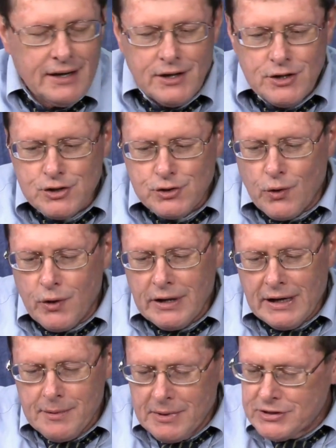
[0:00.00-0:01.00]
story.
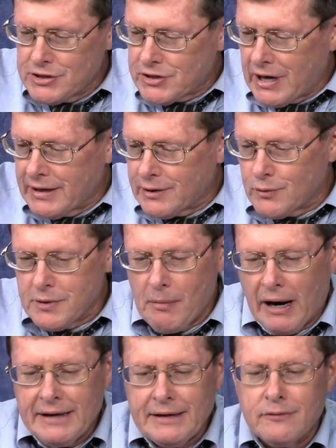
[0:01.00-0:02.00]
And let me just kind of
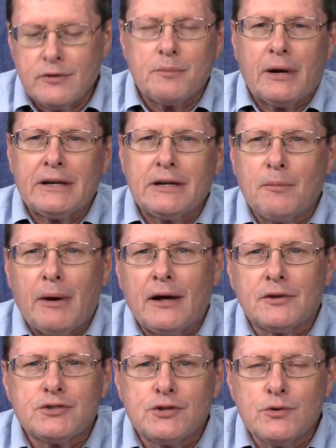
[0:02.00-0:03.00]
remind everybody
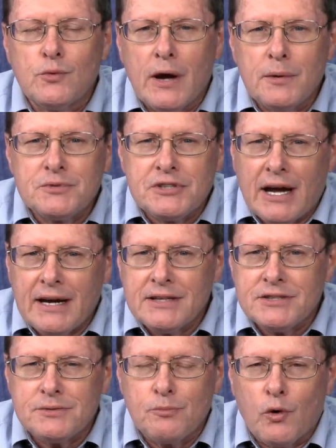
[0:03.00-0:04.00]
about two
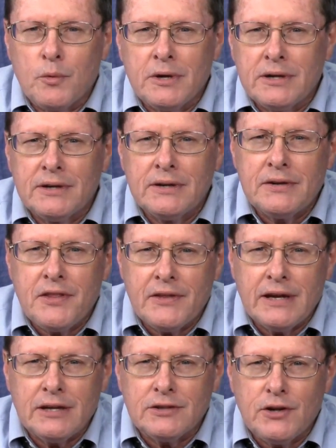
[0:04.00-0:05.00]
websites
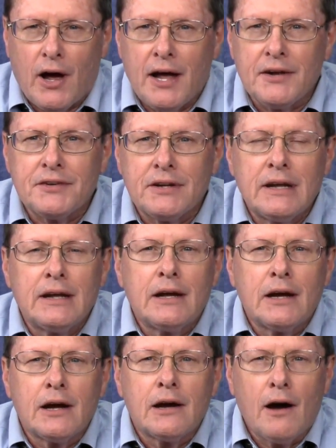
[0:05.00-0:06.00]

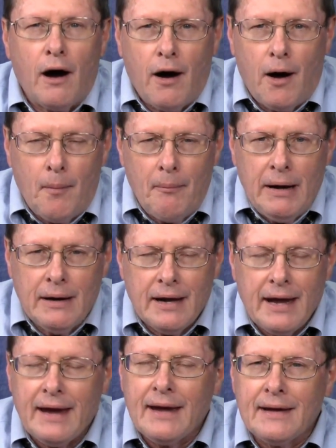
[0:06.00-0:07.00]
mormonthink.com
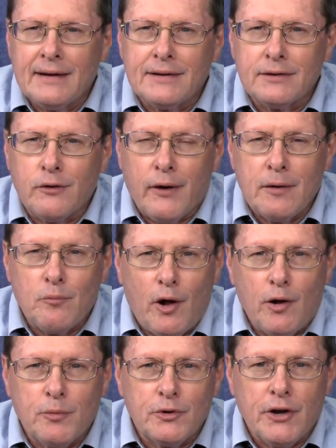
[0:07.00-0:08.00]
and
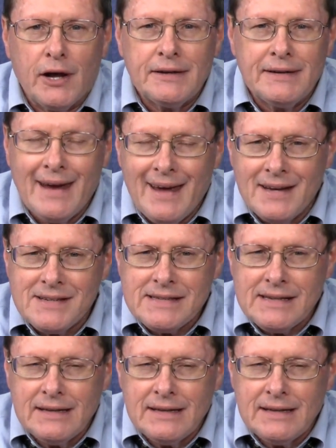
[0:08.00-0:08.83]
grantpalmer.net.